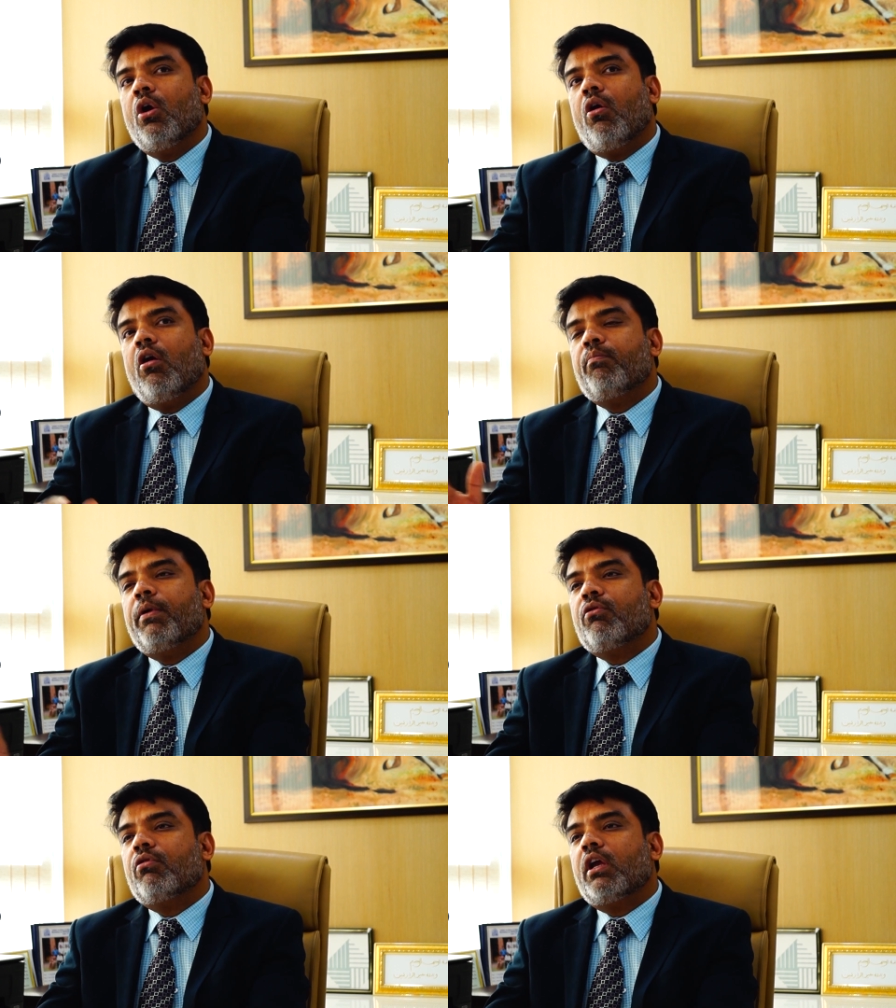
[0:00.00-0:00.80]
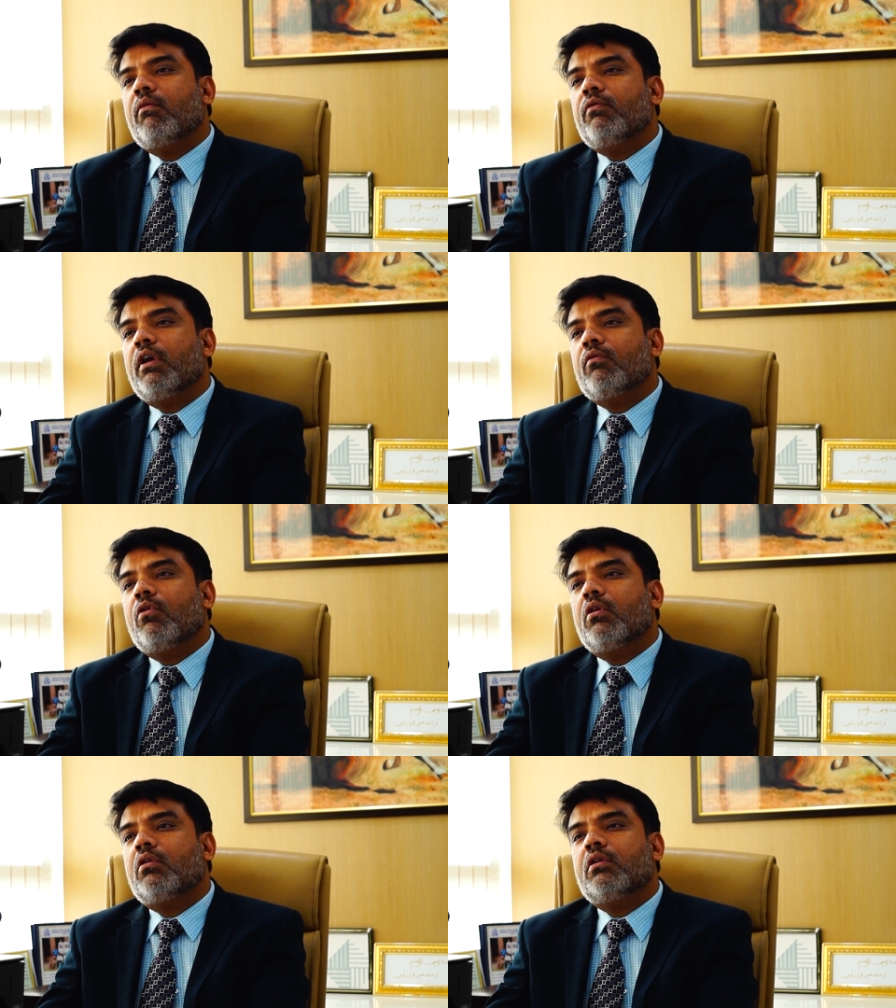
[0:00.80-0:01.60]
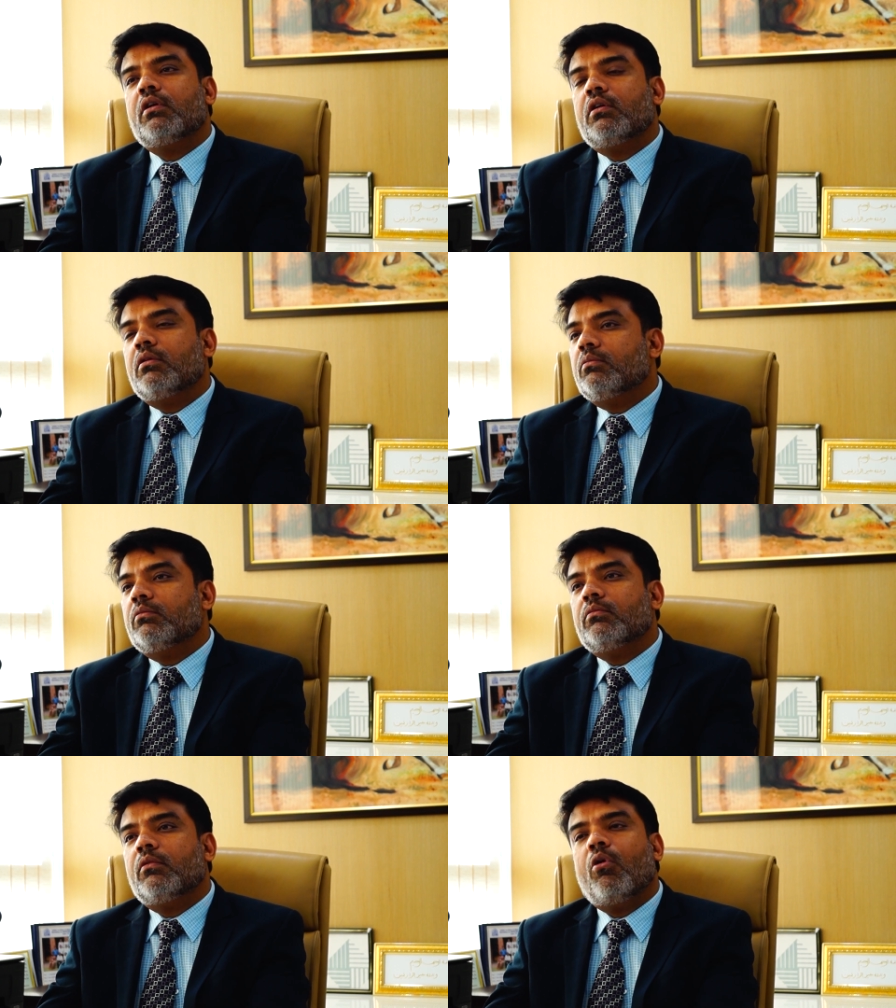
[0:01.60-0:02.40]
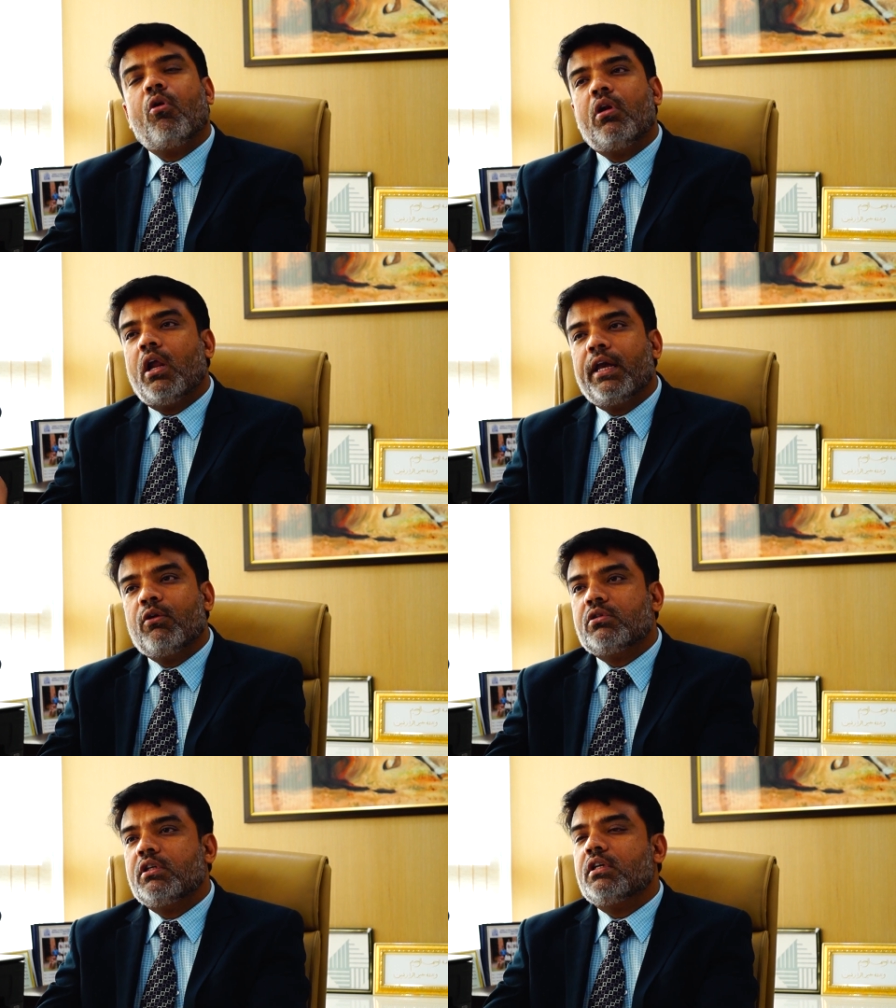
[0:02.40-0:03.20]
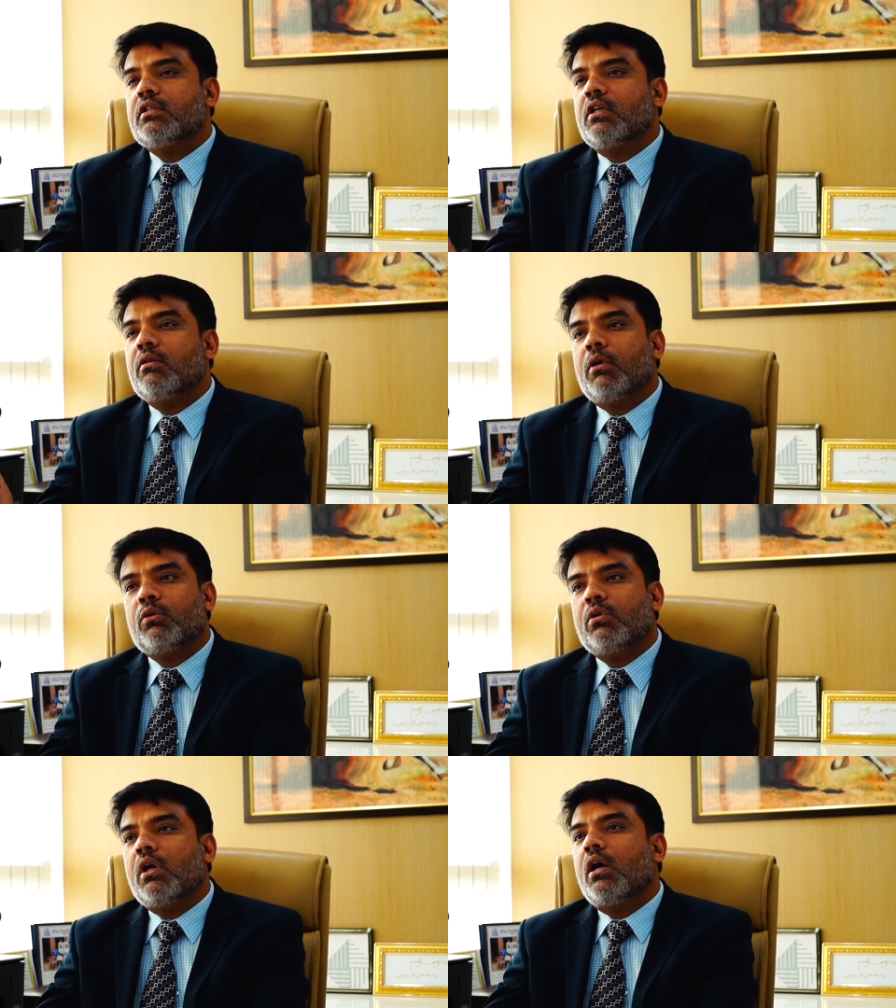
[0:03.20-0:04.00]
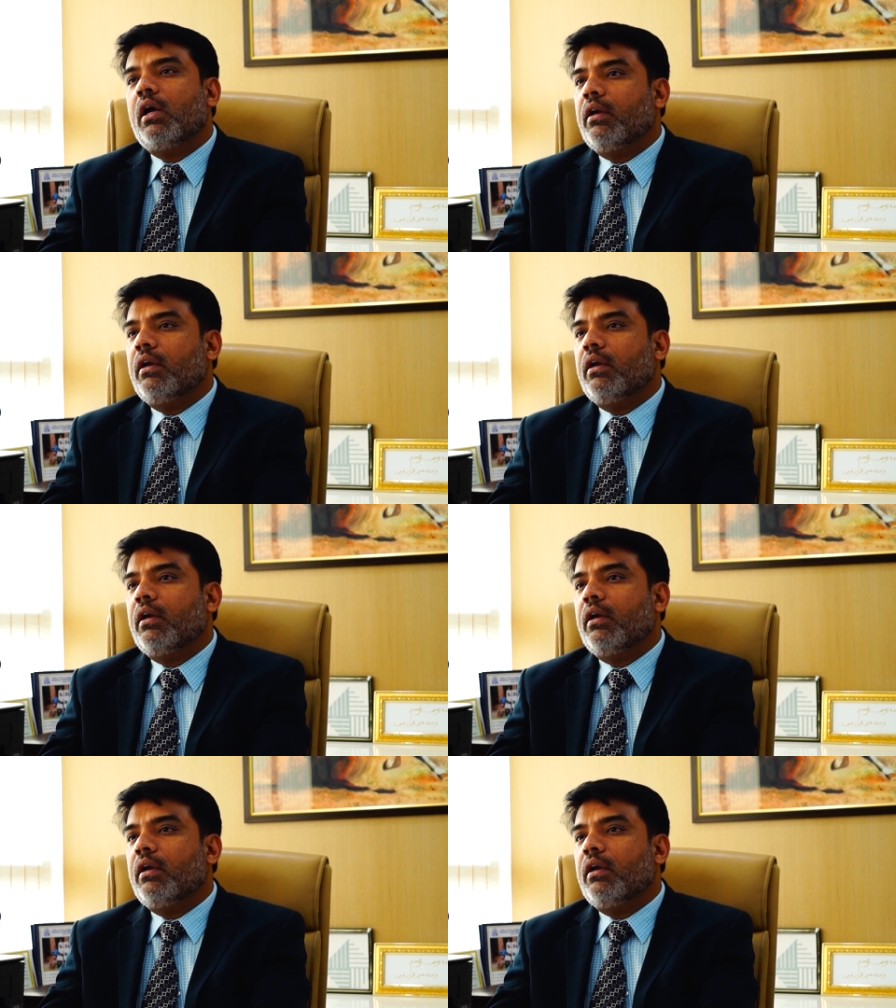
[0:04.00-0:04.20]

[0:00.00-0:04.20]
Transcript: On petrochem, we have got um, all IOCs and Mathura,